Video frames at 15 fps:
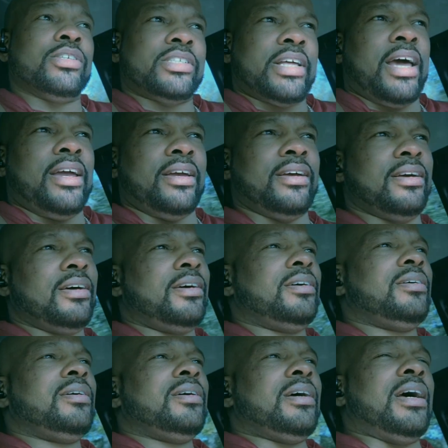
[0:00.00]
estate.
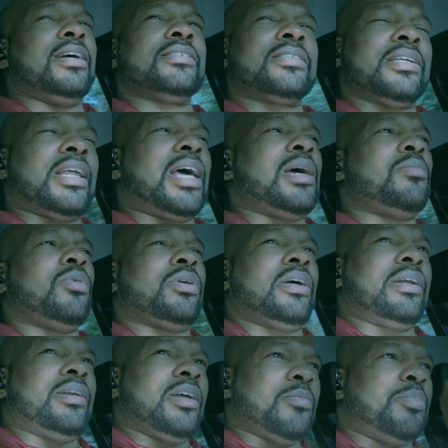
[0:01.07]
It's the name of
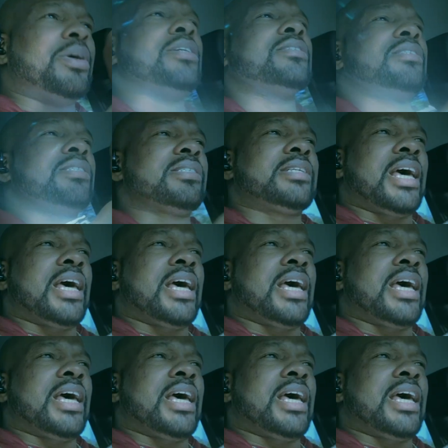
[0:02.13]
the business